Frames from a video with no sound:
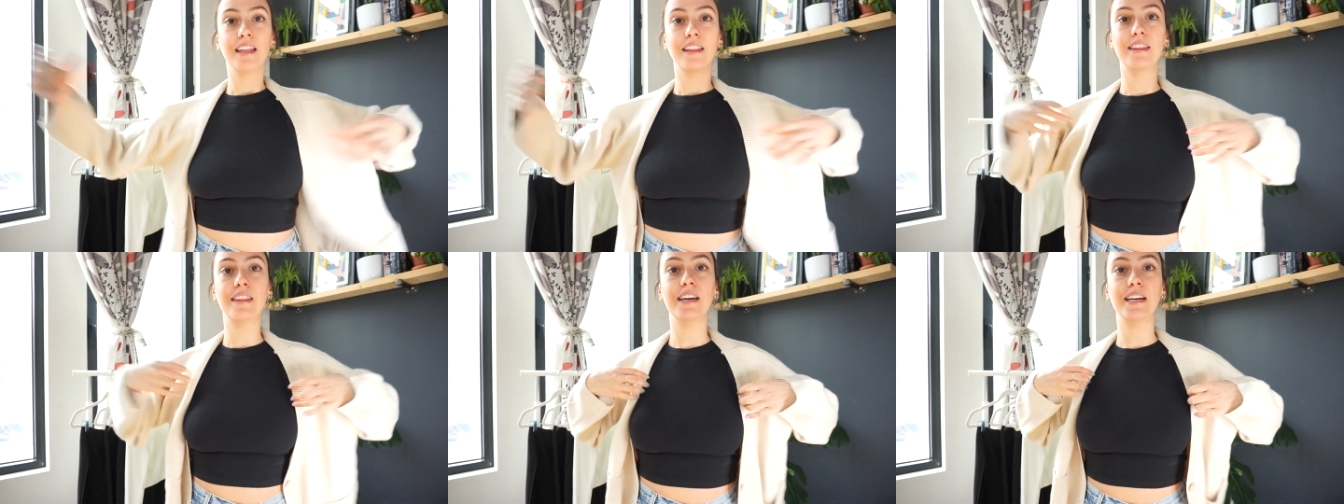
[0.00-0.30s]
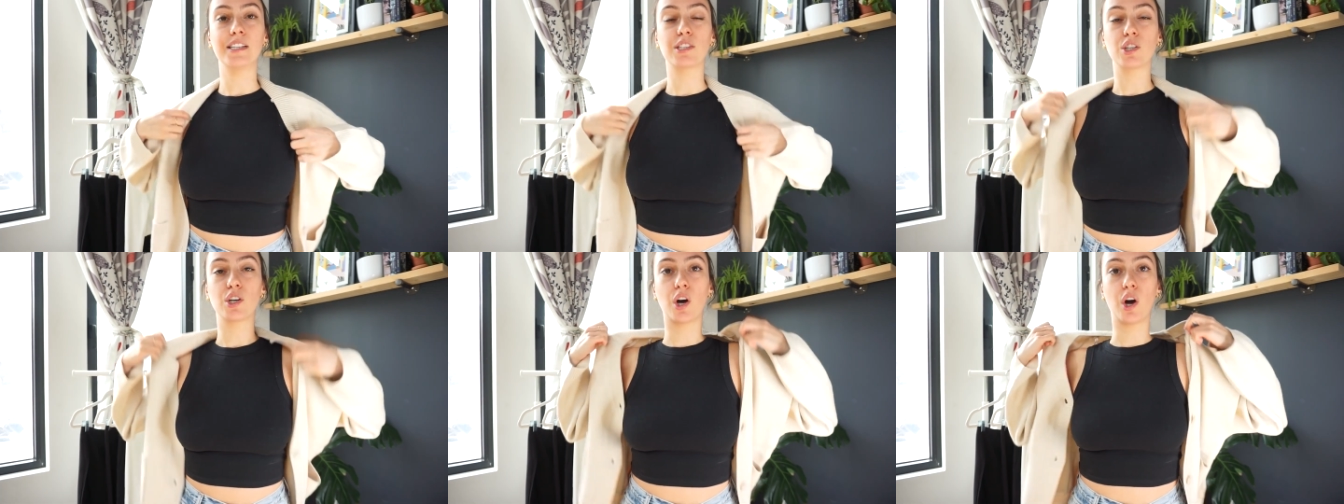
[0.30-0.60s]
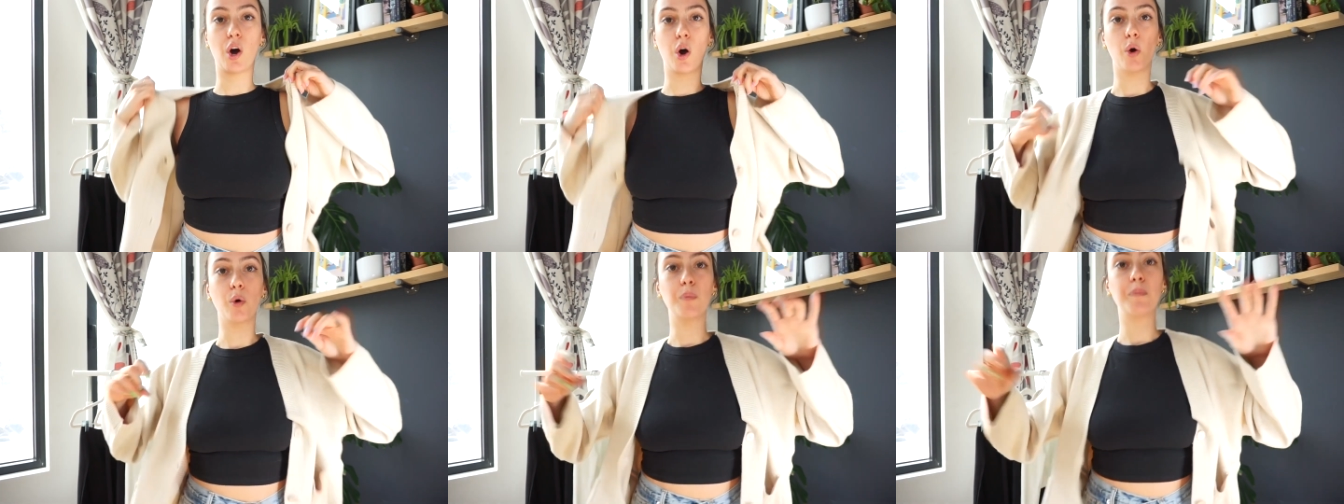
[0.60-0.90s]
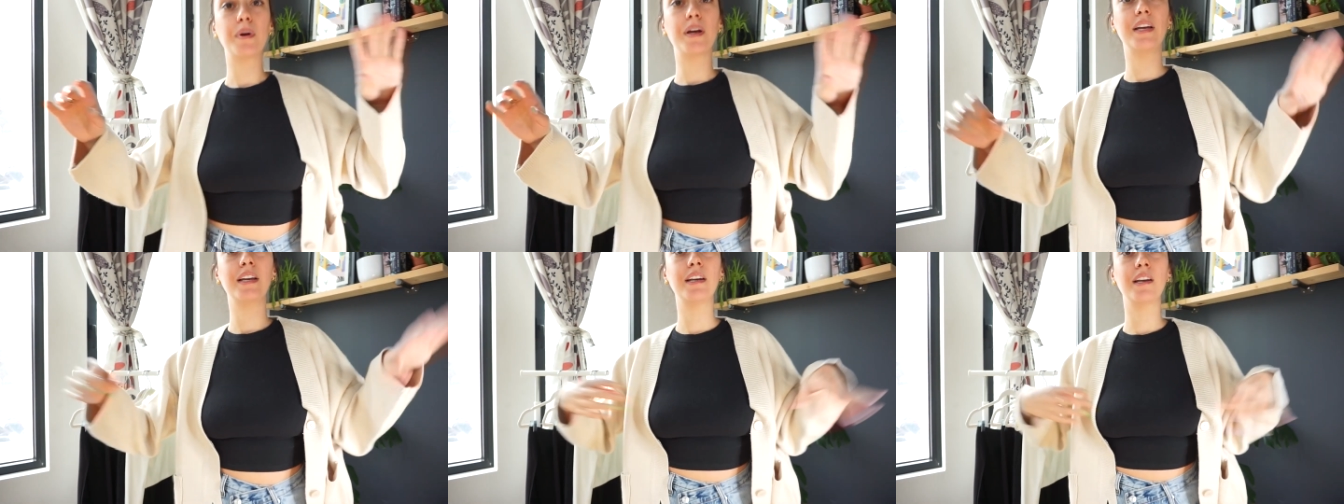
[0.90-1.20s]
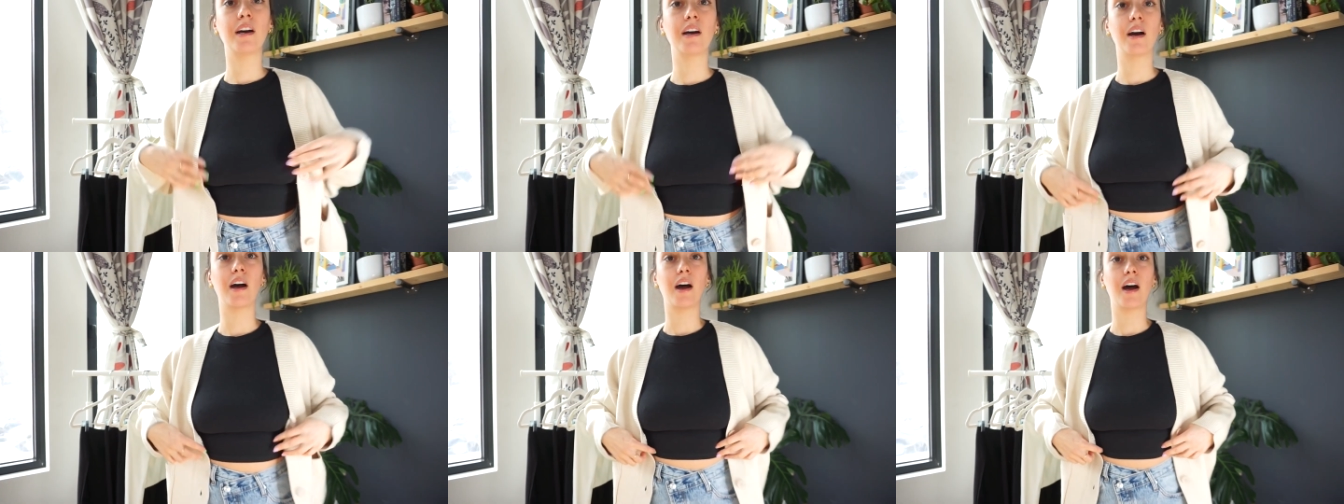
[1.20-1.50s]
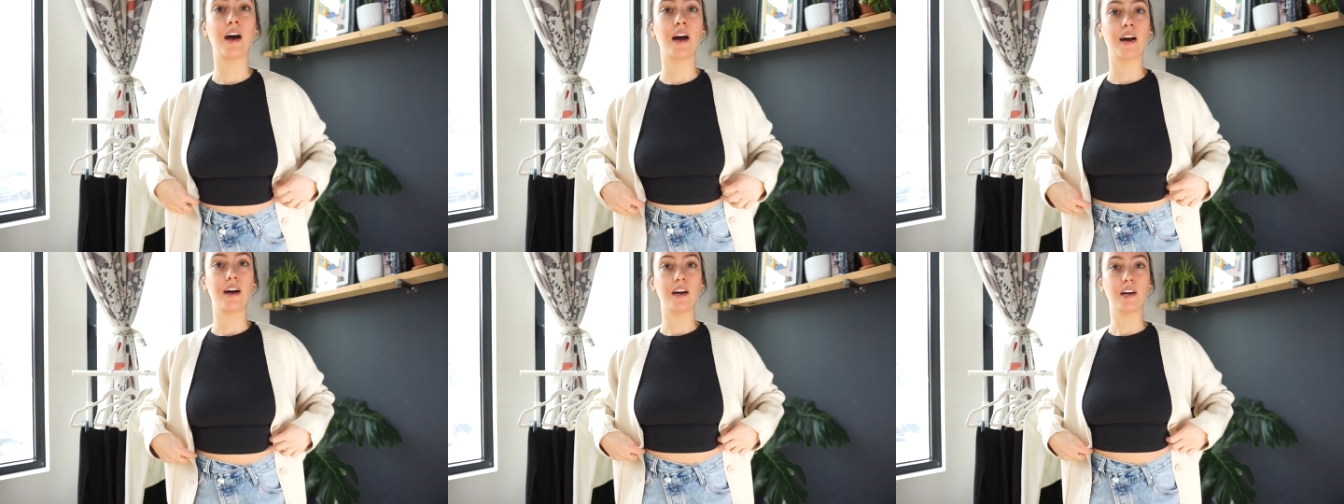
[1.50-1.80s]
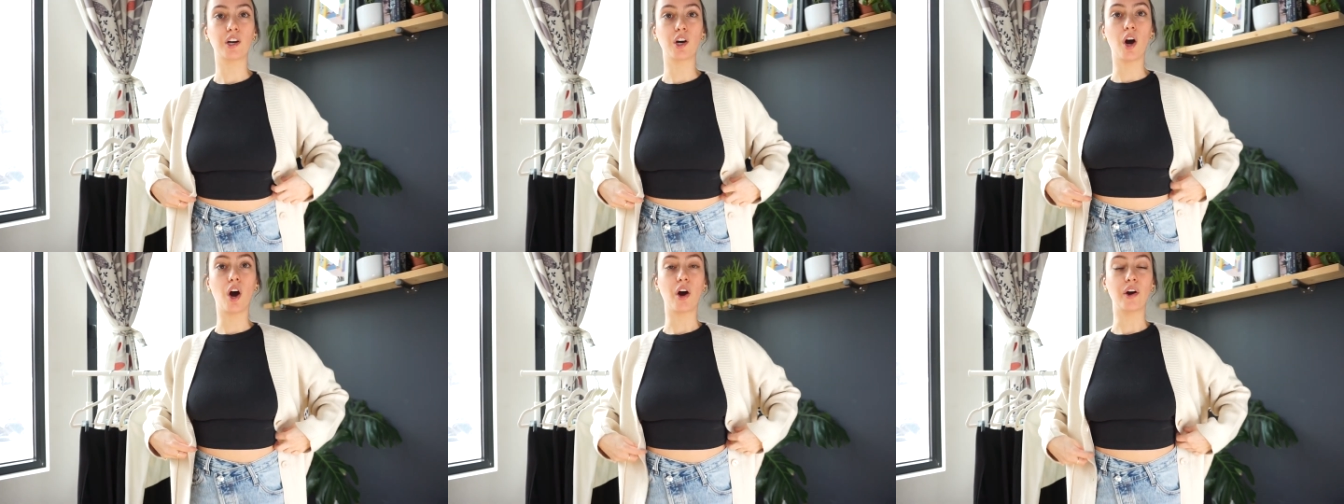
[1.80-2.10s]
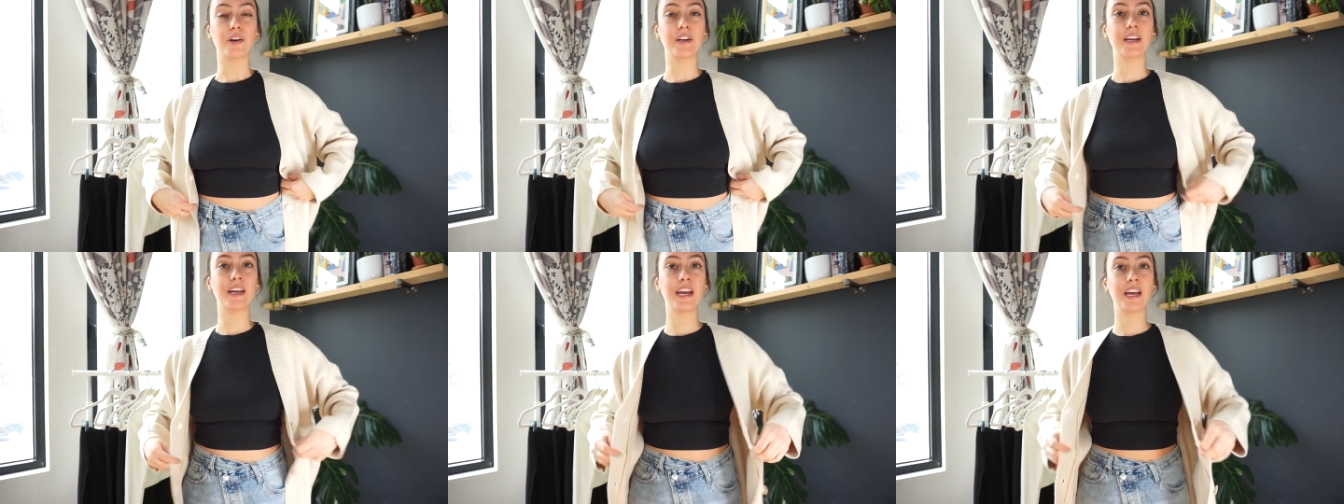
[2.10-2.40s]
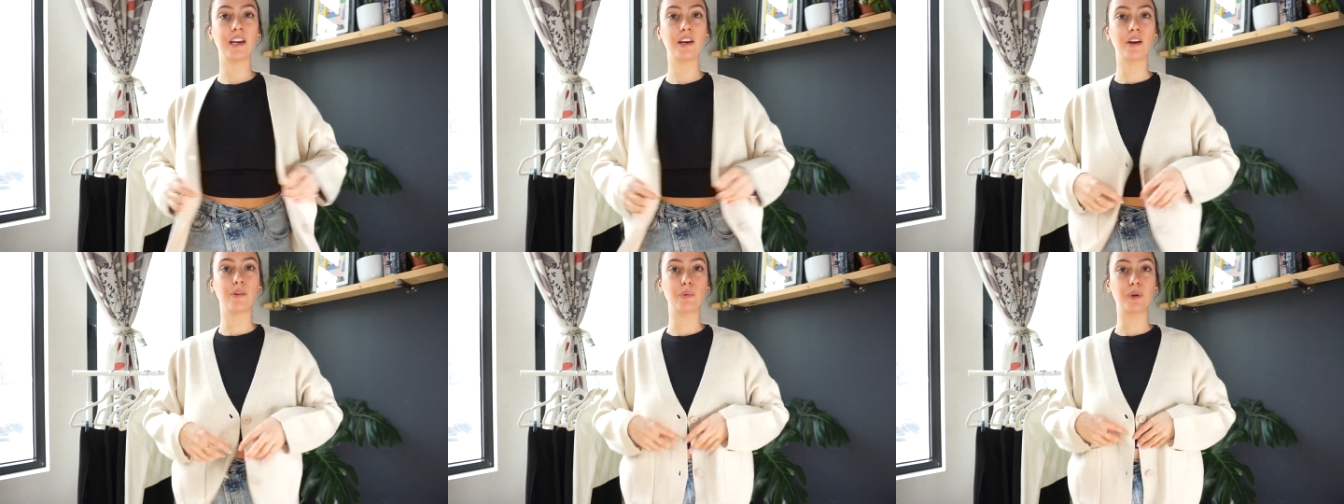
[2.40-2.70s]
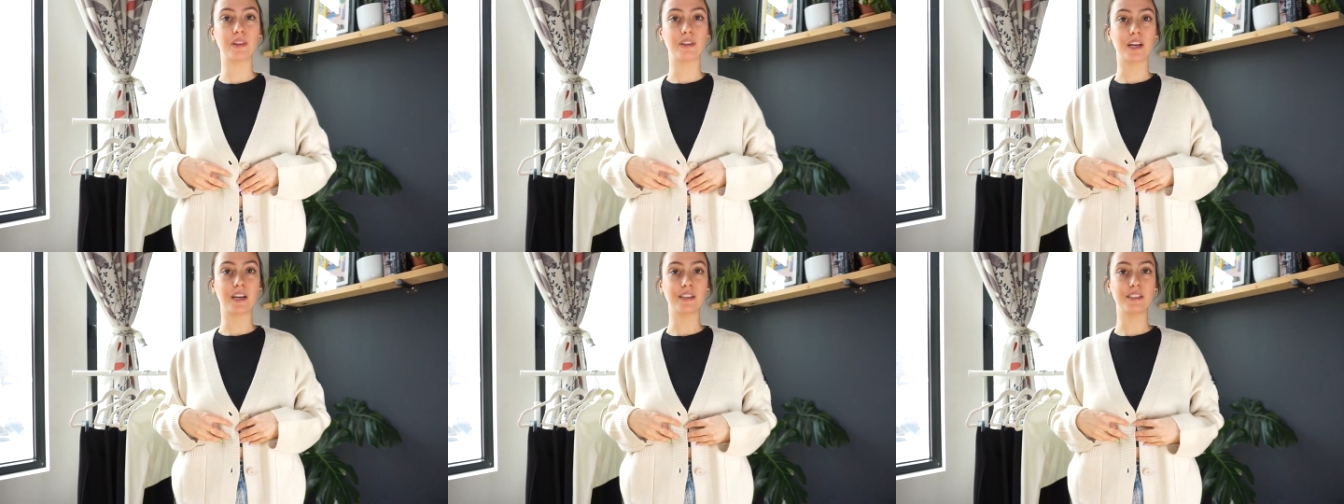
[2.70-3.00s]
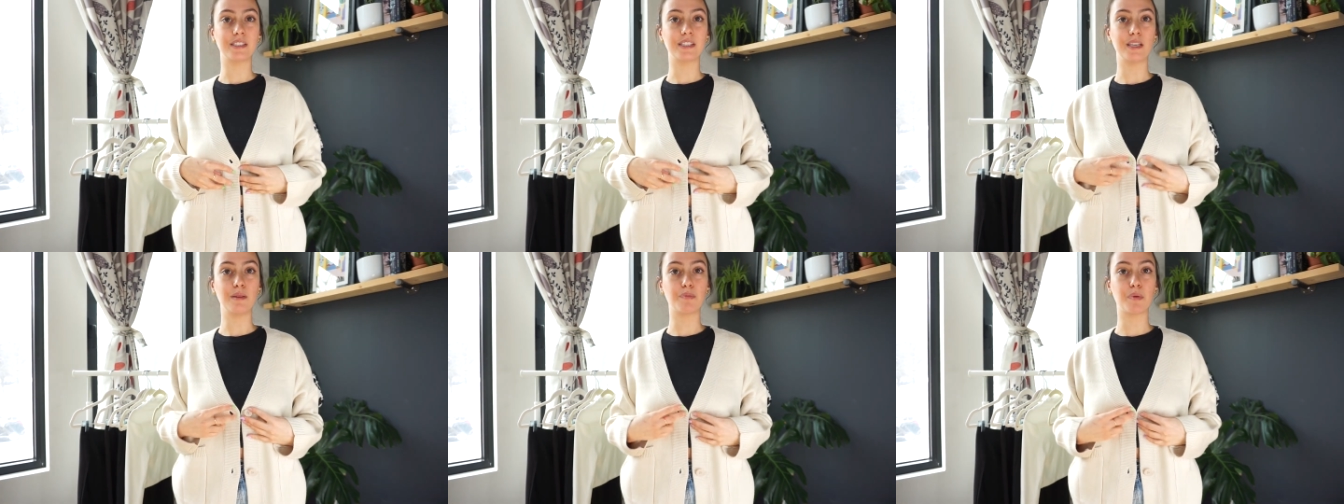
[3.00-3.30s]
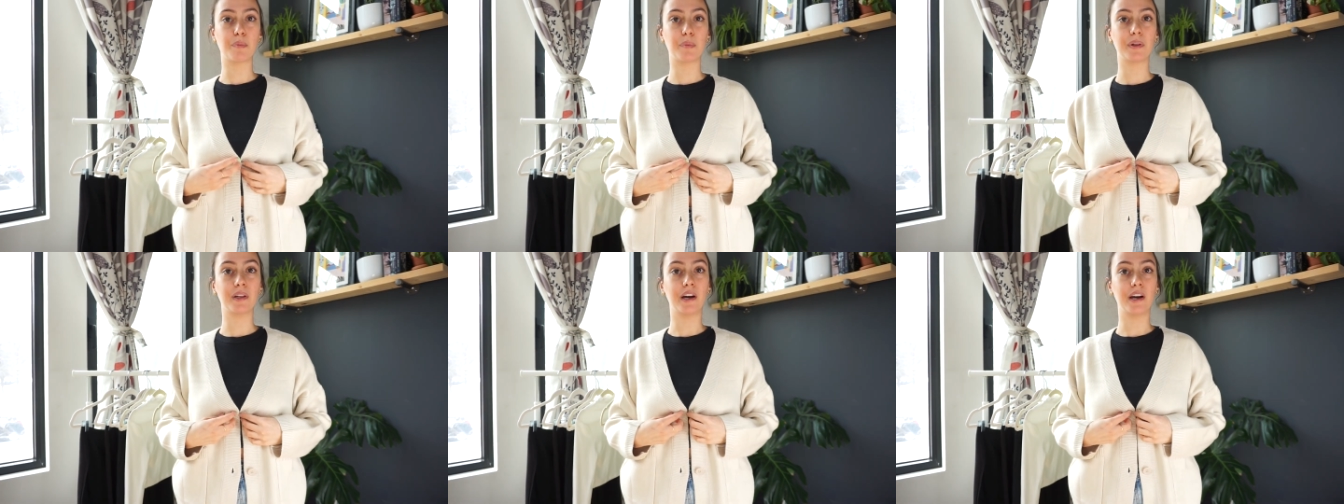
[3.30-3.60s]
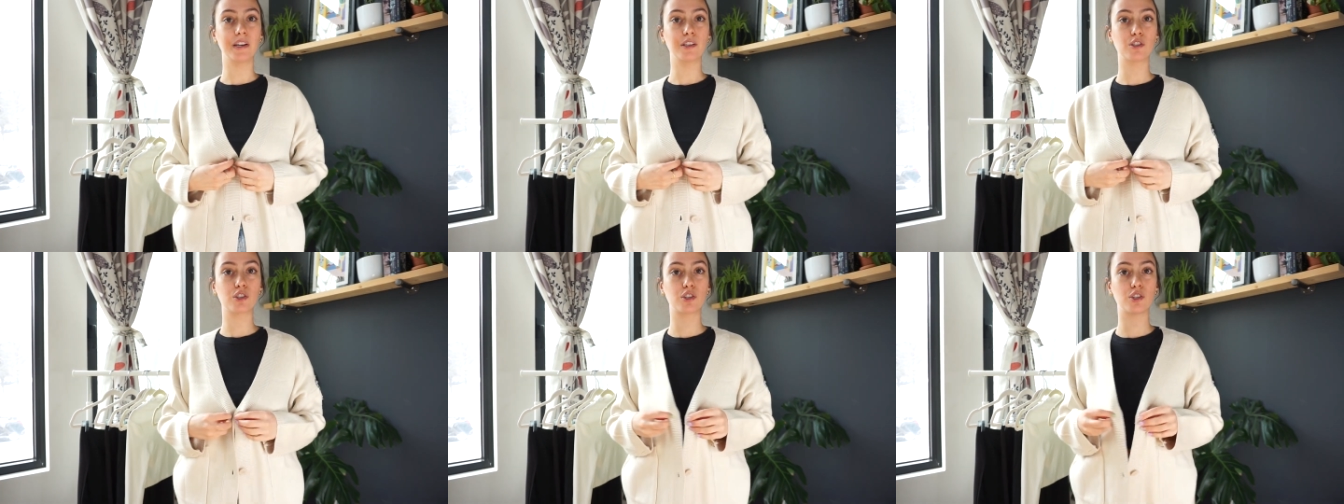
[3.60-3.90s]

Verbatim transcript: this open uh, cardigan with like a deep plunge.